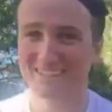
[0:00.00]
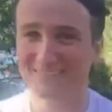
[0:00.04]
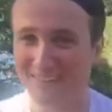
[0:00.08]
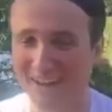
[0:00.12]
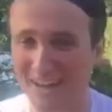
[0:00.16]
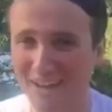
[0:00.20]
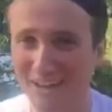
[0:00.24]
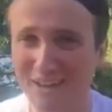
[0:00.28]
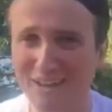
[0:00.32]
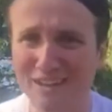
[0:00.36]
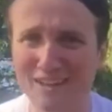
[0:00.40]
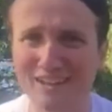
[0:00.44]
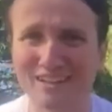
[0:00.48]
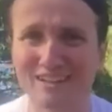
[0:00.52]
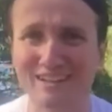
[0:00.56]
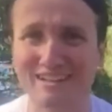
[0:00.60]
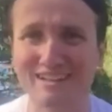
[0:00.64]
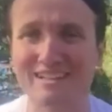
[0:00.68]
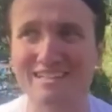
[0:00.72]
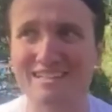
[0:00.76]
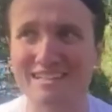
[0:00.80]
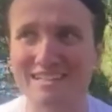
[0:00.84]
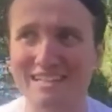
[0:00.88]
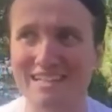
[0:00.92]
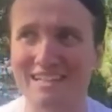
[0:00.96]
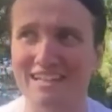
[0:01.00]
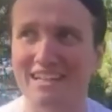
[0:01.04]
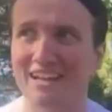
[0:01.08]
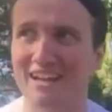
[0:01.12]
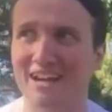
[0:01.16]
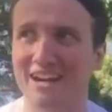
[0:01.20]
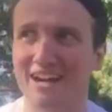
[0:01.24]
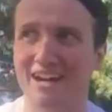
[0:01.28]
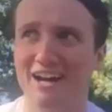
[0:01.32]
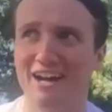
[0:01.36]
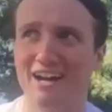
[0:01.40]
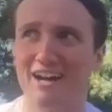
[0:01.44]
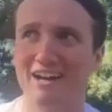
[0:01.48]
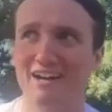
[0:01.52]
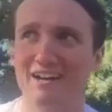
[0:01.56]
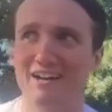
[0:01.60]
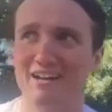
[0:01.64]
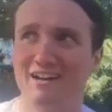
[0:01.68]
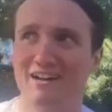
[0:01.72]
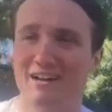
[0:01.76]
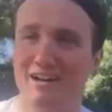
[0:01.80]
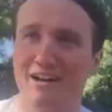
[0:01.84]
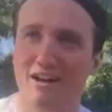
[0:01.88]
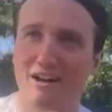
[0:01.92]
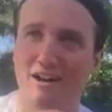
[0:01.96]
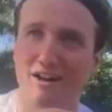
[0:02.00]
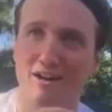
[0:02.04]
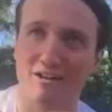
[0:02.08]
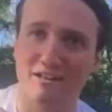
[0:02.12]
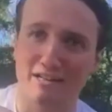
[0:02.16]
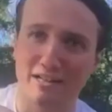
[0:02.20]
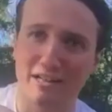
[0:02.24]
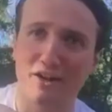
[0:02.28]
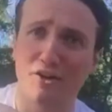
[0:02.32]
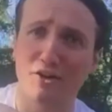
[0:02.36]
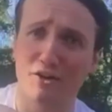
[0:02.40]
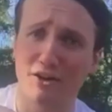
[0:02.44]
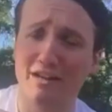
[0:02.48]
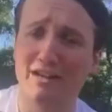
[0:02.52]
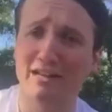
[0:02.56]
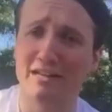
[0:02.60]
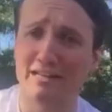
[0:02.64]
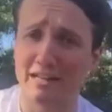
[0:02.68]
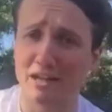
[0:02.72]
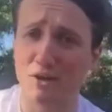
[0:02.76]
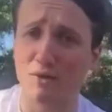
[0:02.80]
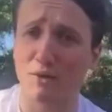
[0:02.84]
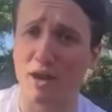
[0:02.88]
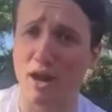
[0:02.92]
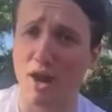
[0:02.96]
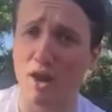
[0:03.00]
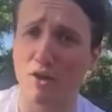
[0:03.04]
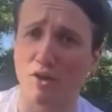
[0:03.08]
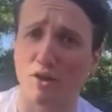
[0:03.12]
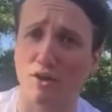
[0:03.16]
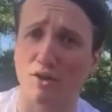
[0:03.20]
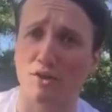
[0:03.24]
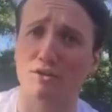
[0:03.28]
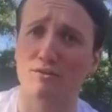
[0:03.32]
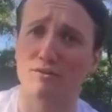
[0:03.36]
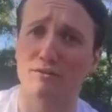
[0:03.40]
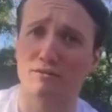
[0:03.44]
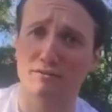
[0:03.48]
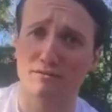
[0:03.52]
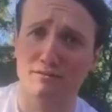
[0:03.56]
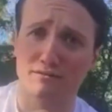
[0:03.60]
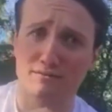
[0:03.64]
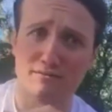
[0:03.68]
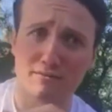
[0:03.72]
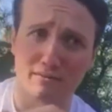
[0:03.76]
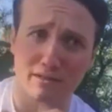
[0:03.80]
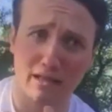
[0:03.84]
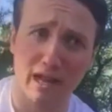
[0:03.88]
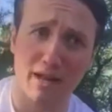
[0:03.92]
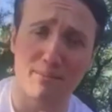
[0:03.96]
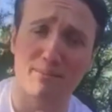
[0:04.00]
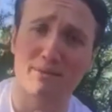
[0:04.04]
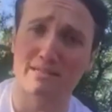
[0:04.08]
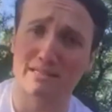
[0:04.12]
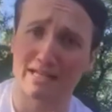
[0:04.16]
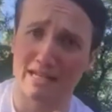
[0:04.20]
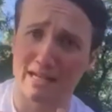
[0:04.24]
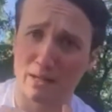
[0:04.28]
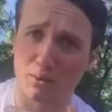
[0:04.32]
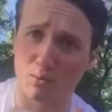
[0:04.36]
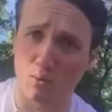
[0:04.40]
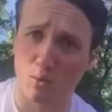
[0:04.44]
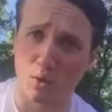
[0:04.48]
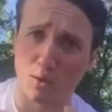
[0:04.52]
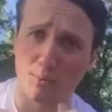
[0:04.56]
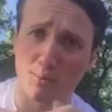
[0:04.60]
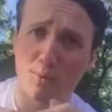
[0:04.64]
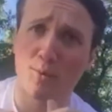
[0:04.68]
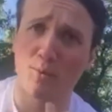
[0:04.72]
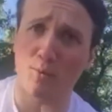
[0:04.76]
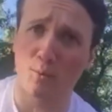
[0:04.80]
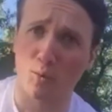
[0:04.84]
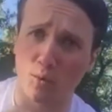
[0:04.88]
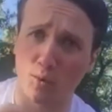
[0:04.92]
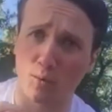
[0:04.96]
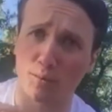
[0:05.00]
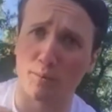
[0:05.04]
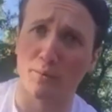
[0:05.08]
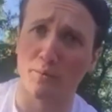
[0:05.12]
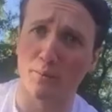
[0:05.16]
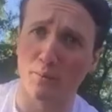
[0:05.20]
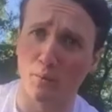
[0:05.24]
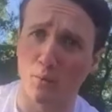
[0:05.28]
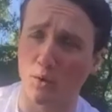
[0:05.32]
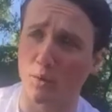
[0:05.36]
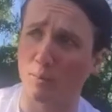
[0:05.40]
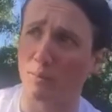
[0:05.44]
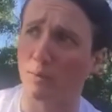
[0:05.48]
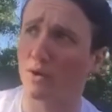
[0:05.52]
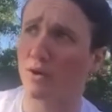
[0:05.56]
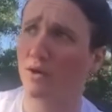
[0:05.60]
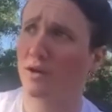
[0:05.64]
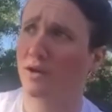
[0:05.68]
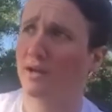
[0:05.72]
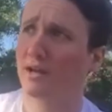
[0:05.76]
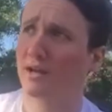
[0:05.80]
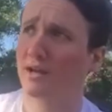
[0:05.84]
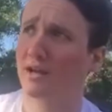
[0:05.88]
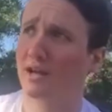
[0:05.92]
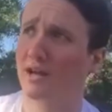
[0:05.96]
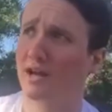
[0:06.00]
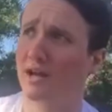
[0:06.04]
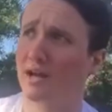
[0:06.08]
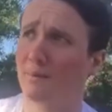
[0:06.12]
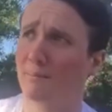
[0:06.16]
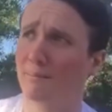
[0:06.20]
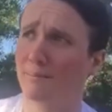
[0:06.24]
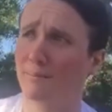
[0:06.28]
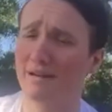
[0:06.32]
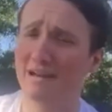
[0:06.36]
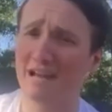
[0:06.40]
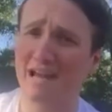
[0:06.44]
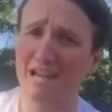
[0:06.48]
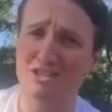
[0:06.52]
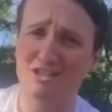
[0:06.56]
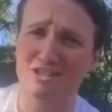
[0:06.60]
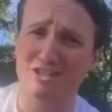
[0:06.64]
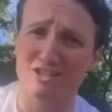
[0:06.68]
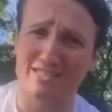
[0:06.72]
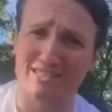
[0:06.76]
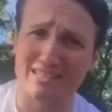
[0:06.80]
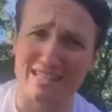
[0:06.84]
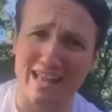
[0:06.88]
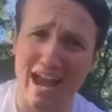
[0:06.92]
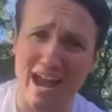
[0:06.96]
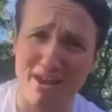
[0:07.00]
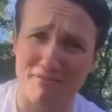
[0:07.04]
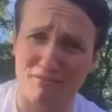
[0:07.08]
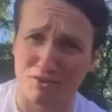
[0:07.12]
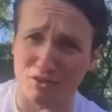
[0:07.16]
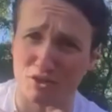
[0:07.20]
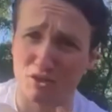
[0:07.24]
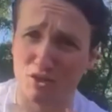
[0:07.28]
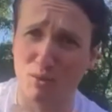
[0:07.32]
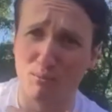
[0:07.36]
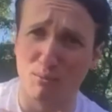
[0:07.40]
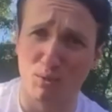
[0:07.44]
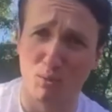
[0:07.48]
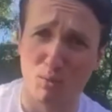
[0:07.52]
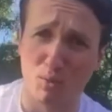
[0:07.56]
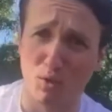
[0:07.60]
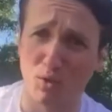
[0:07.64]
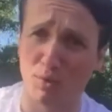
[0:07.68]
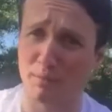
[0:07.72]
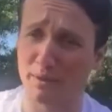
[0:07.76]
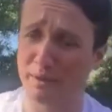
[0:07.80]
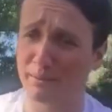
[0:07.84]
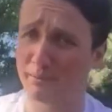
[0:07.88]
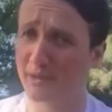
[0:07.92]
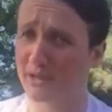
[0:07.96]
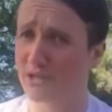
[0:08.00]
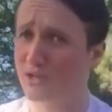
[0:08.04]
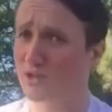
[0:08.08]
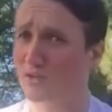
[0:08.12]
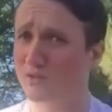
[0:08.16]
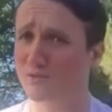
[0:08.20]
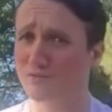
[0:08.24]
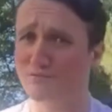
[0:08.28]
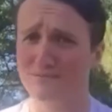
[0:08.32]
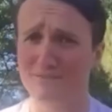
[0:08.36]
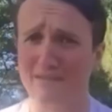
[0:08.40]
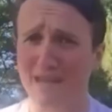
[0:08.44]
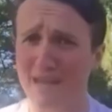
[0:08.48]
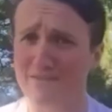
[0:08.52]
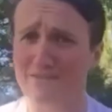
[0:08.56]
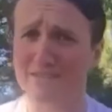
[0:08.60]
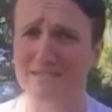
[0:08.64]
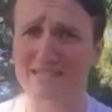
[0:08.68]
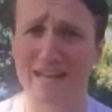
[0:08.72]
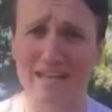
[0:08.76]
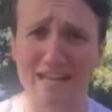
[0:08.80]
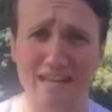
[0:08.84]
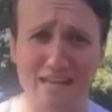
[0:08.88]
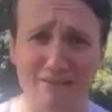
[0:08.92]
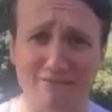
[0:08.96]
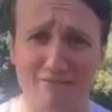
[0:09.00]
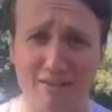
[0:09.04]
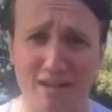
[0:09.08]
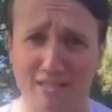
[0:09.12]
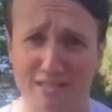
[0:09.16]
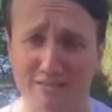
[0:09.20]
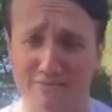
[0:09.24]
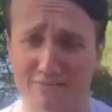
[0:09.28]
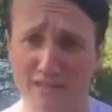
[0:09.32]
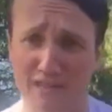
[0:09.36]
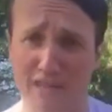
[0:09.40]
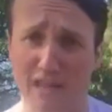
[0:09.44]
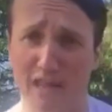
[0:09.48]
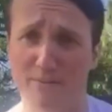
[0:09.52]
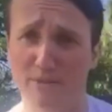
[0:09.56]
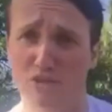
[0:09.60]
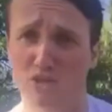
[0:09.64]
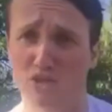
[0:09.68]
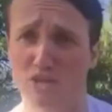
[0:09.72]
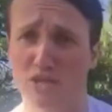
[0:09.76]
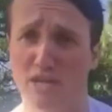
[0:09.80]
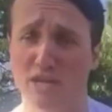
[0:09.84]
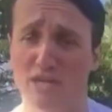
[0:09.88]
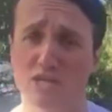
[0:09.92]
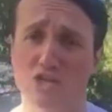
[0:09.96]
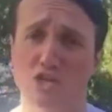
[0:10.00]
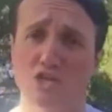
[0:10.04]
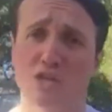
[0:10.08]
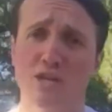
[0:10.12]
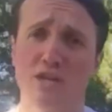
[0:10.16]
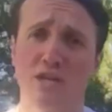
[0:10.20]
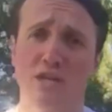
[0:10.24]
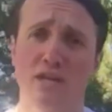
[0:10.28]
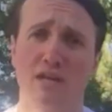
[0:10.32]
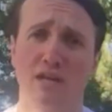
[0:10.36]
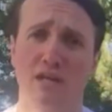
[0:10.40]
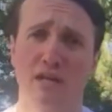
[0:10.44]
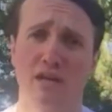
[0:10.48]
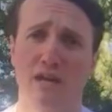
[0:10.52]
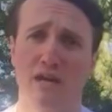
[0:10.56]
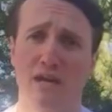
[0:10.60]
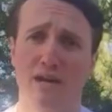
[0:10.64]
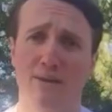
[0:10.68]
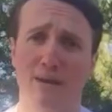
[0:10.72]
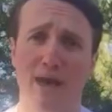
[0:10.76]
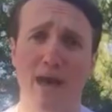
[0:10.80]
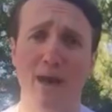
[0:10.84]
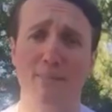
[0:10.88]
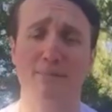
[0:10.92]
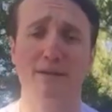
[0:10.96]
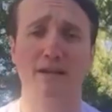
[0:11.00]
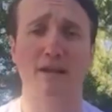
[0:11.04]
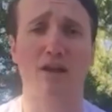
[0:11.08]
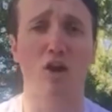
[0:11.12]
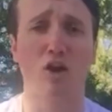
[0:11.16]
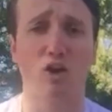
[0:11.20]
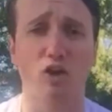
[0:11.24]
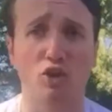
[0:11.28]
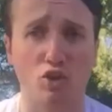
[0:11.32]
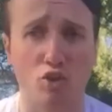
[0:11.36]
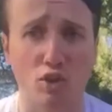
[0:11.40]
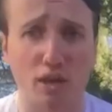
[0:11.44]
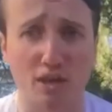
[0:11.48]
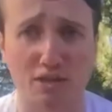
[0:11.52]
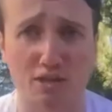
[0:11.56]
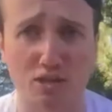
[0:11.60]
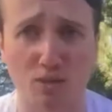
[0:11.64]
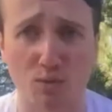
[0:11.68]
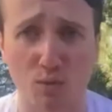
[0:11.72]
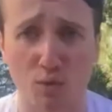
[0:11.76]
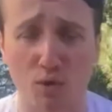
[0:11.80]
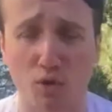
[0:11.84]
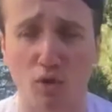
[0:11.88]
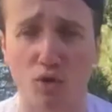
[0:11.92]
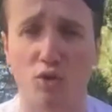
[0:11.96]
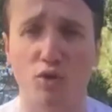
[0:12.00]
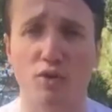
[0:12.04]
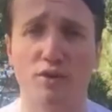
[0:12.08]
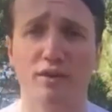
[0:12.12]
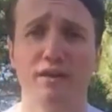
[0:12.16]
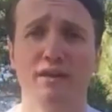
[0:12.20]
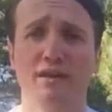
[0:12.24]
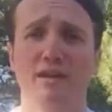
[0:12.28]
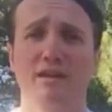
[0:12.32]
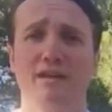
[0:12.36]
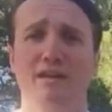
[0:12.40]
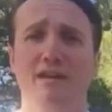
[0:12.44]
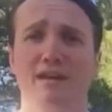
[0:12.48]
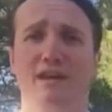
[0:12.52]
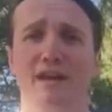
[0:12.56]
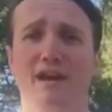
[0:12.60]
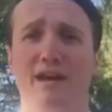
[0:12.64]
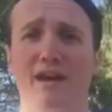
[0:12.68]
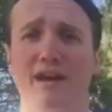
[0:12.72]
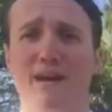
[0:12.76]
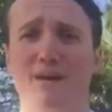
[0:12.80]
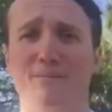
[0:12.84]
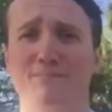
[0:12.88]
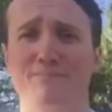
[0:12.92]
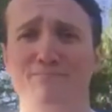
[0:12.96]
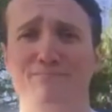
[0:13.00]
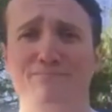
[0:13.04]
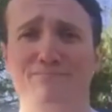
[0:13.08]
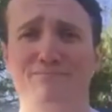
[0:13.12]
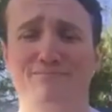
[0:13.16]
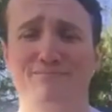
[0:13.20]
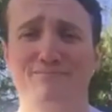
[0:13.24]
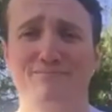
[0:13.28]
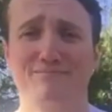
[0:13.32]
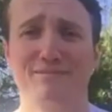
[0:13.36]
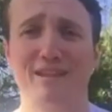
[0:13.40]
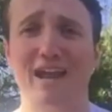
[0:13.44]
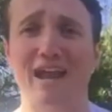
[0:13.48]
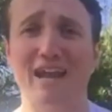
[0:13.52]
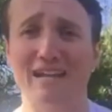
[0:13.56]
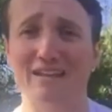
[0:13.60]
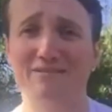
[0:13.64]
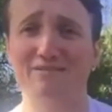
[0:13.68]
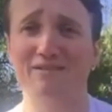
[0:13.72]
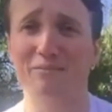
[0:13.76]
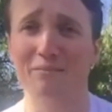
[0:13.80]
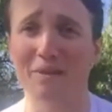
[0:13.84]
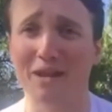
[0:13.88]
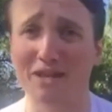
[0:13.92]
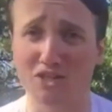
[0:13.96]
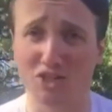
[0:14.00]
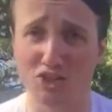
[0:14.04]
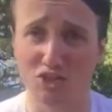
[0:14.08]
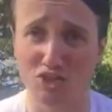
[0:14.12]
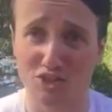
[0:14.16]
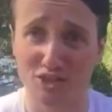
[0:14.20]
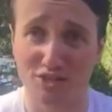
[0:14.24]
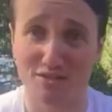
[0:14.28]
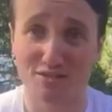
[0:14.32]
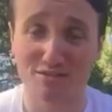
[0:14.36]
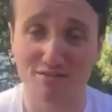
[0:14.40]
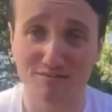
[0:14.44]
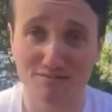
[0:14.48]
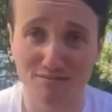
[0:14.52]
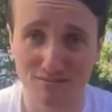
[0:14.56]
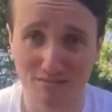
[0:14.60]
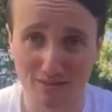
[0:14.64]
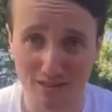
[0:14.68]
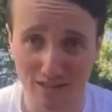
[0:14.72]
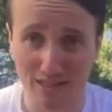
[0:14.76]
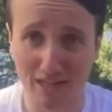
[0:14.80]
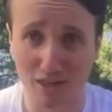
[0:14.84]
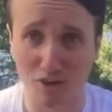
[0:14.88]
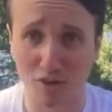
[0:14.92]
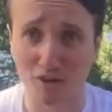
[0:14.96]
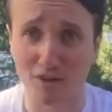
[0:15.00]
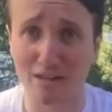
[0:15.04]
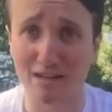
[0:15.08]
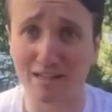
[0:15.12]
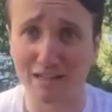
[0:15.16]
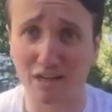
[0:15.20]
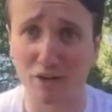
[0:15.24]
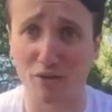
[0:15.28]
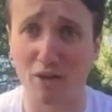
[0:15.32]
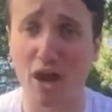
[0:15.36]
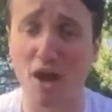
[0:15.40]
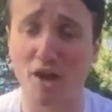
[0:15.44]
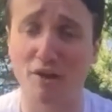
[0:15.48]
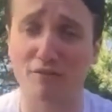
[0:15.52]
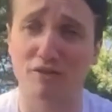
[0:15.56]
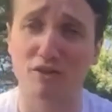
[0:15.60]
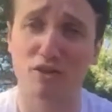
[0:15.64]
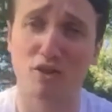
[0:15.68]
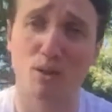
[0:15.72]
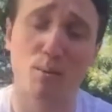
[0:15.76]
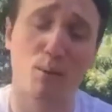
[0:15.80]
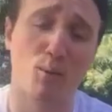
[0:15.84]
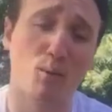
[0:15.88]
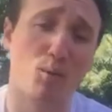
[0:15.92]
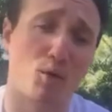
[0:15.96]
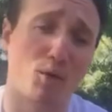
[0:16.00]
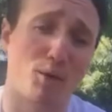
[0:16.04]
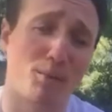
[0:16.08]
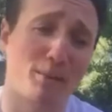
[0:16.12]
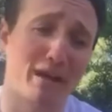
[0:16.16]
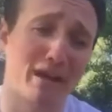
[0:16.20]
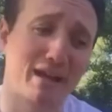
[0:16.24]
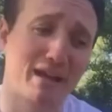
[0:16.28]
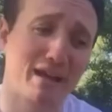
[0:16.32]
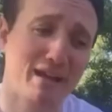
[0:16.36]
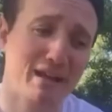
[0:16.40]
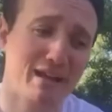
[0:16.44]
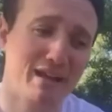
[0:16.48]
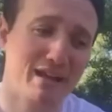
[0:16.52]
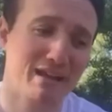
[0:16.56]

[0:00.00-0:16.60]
Well, let's see. Year in and year out, our climate is getting warmer and warmer and warmer. But not just that for global warming, but you have devastating effects of climate change happening all across the world, not even to mention just the year in and year out of global warming.